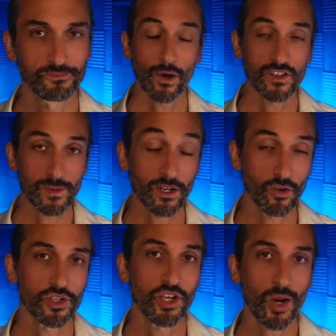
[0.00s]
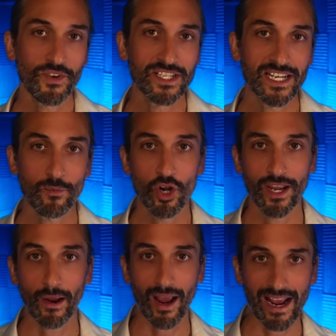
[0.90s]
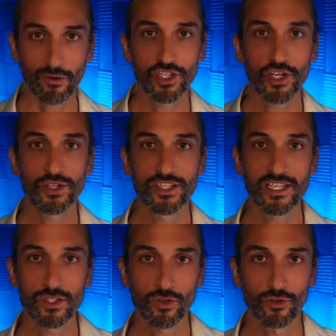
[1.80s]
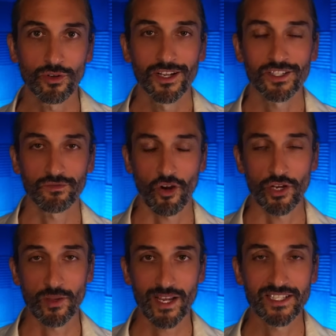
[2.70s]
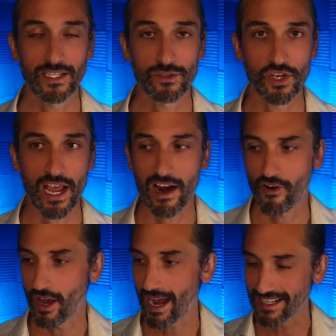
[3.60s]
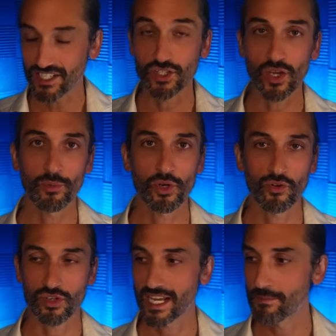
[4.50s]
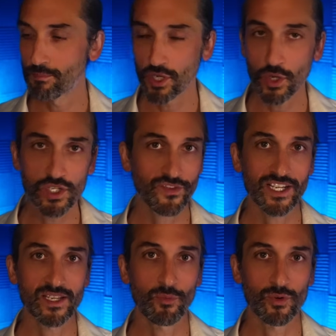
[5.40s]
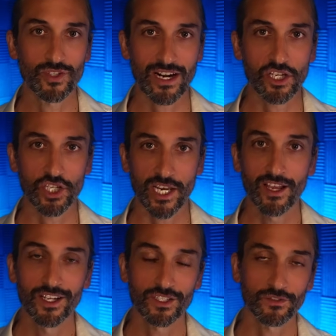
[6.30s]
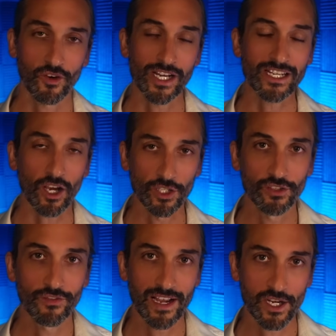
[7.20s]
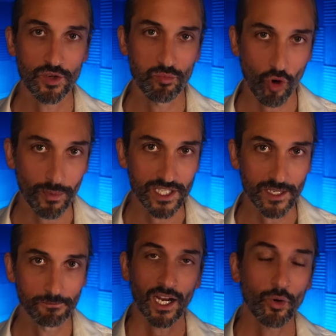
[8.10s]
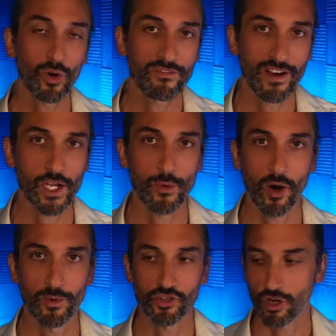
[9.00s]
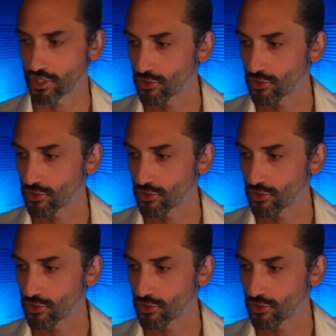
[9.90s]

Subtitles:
Now, I spent a lot of time recently working out how to use this tool to find the best deals in the area and stumbled across a beautifully simple strategy to find undervalued property. I call it value arbitrage.